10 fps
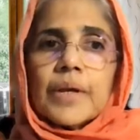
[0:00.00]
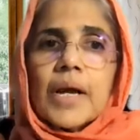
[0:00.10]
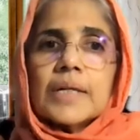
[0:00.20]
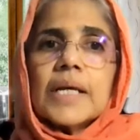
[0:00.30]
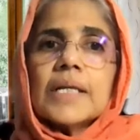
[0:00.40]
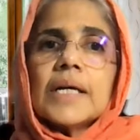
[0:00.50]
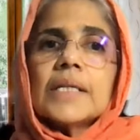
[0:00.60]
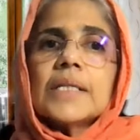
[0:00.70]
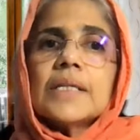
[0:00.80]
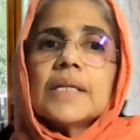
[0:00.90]
And then
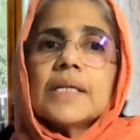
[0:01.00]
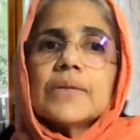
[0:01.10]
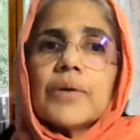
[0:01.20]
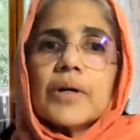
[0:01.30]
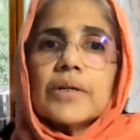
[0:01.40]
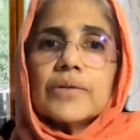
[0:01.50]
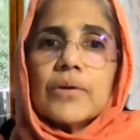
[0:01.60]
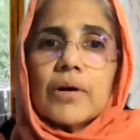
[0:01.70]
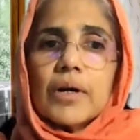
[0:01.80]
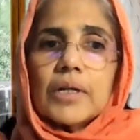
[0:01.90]
this is what is
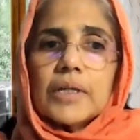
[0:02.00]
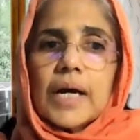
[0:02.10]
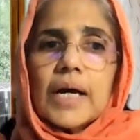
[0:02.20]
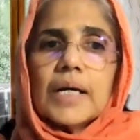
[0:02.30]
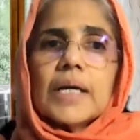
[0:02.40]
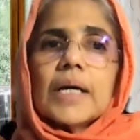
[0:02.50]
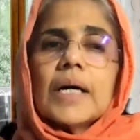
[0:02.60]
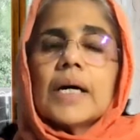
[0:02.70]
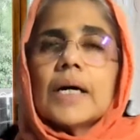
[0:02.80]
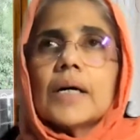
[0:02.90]
called,
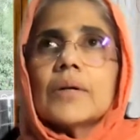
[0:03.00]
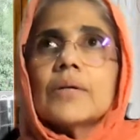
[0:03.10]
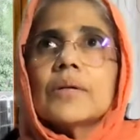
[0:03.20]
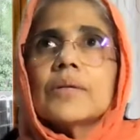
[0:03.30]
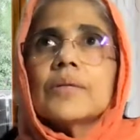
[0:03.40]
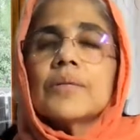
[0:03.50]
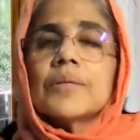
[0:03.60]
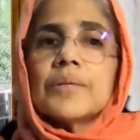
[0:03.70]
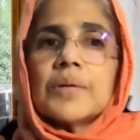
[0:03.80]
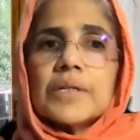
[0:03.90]

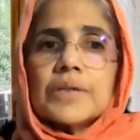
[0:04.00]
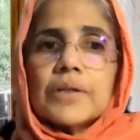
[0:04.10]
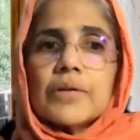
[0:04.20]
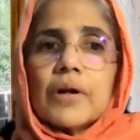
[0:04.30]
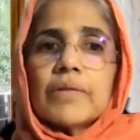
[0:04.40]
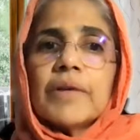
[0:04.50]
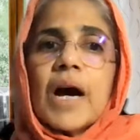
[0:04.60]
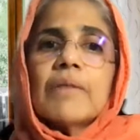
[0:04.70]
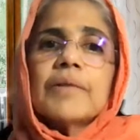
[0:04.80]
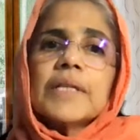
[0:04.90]
what is it called?
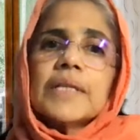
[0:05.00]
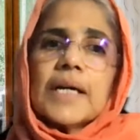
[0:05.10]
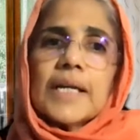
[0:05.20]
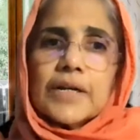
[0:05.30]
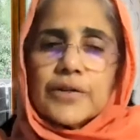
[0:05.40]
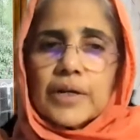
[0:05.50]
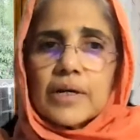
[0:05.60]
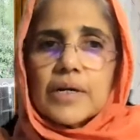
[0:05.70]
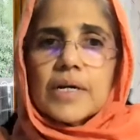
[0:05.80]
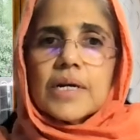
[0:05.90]
Vyavartaka
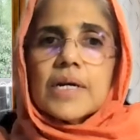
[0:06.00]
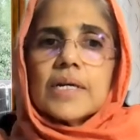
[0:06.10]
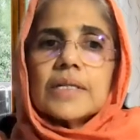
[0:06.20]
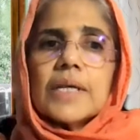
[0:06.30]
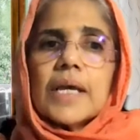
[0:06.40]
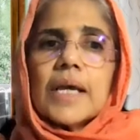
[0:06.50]
Lakshana. It's